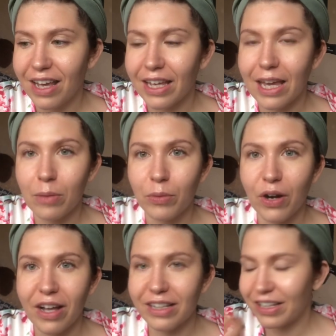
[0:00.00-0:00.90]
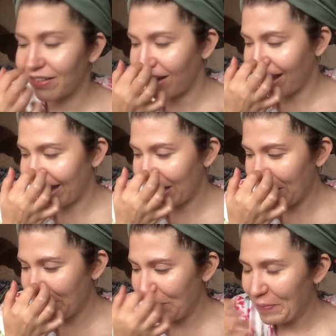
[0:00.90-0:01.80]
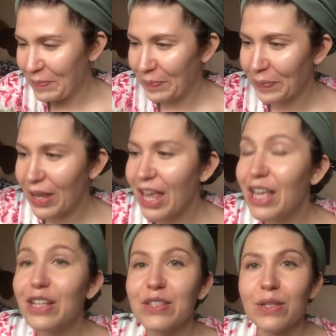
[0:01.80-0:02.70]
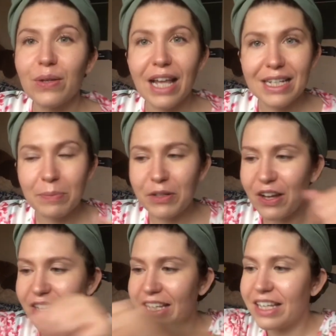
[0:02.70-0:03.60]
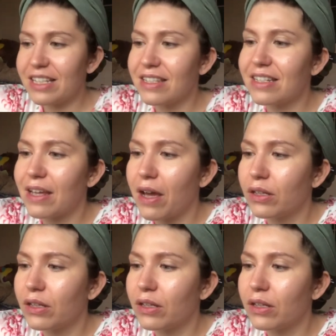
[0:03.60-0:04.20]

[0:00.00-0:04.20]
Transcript: Again, more ugly crying. So last but not least,